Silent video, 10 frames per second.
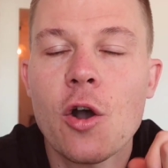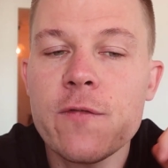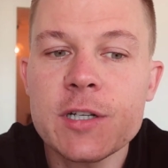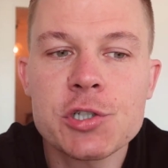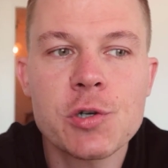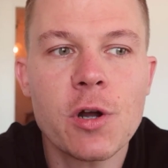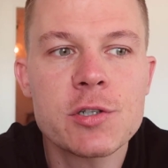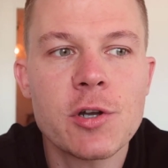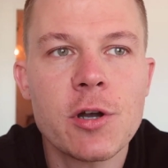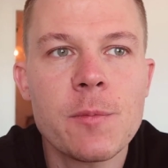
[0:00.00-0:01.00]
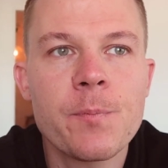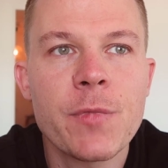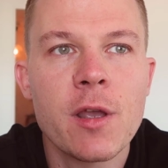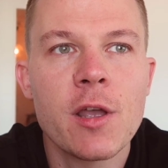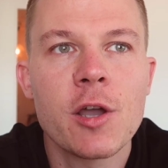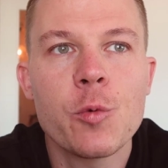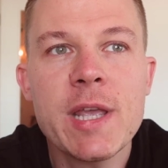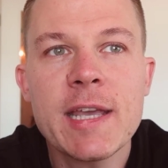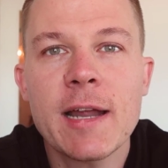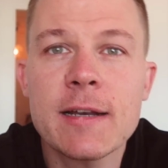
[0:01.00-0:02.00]
Over the short term,
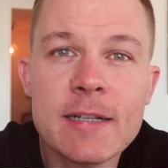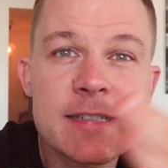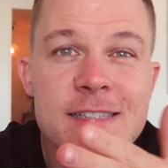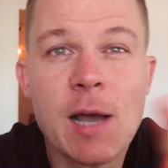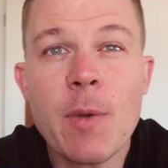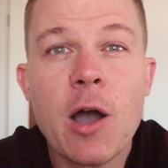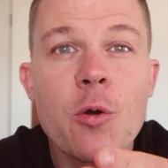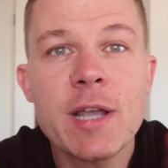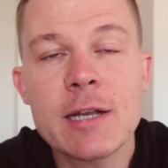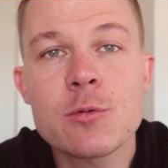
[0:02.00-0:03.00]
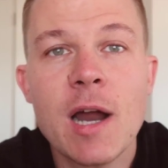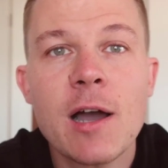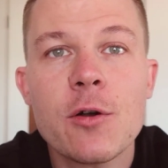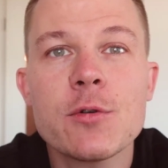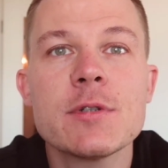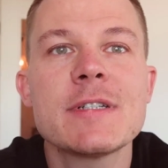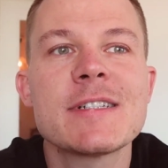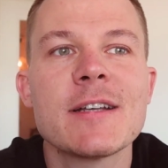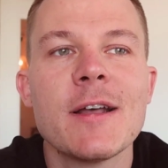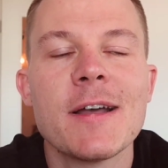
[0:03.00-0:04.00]
we can somehow get
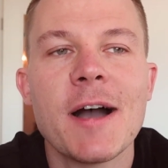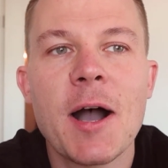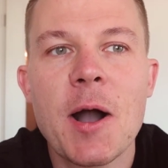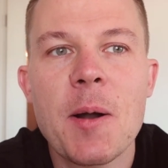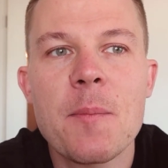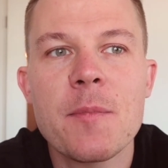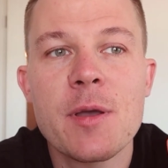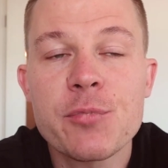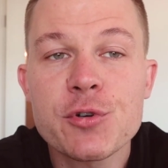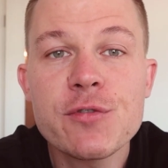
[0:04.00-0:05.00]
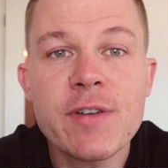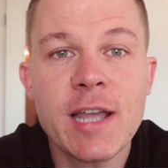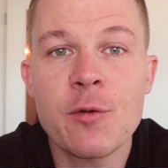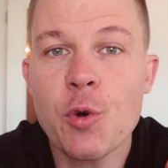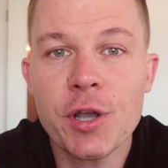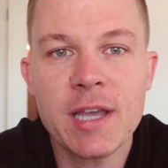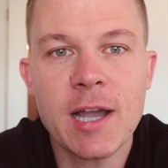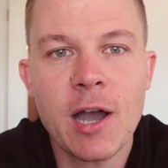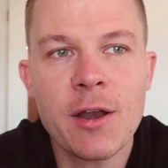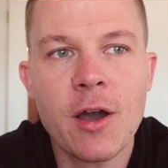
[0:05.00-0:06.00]
around improving and
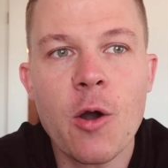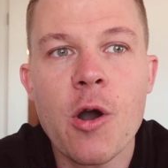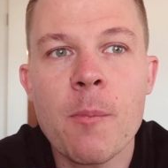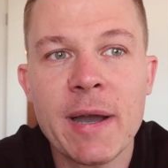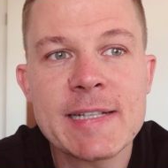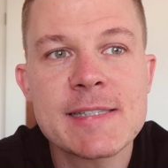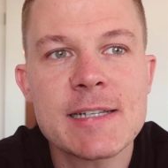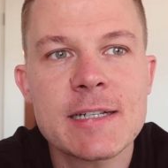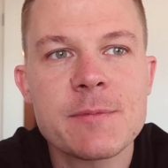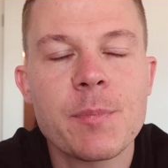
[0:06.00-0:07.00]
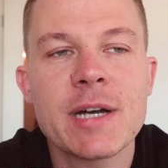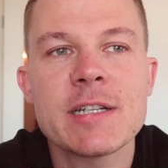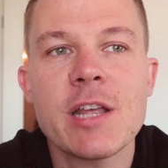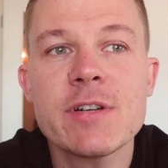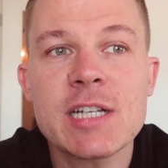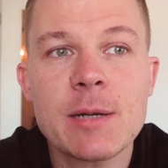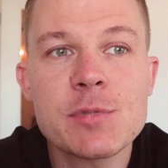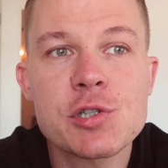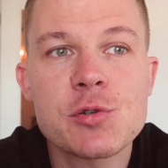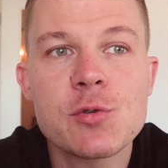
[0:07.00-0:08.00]
working on our mindset, but if it
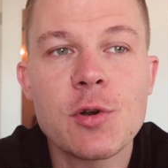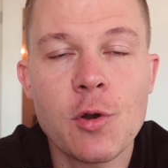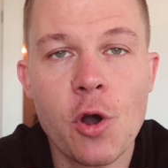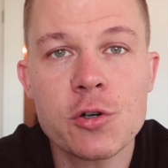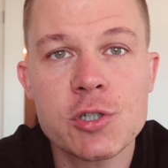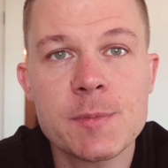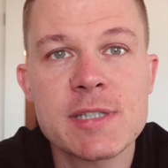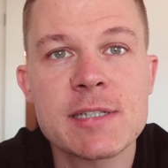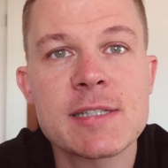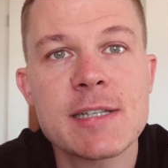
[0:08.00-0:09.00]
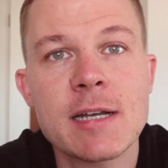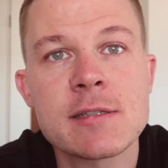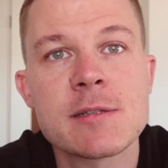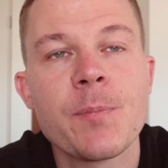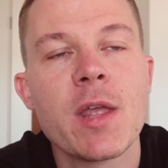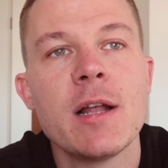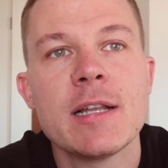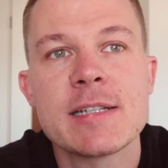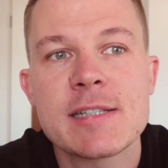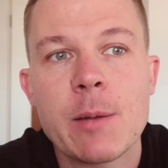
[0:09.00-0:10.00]
comes to long-term success,
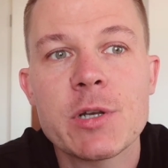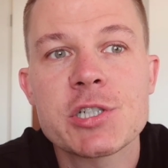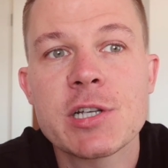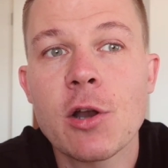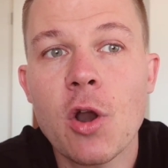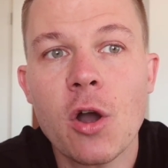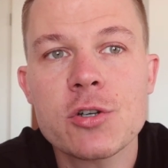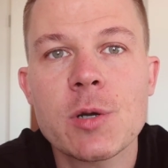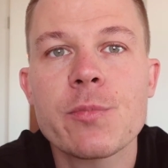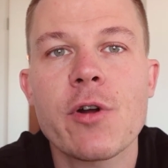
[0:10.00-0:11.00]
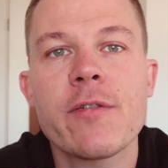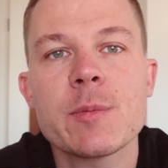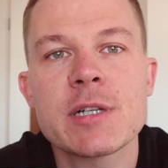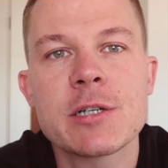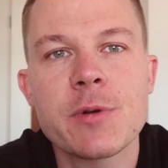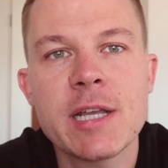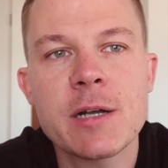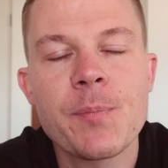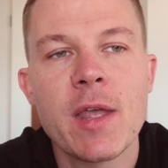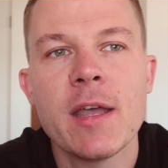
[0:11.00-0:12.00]
establishing a long-term profitable
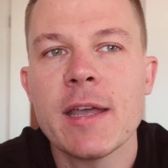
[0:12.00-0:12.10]
career,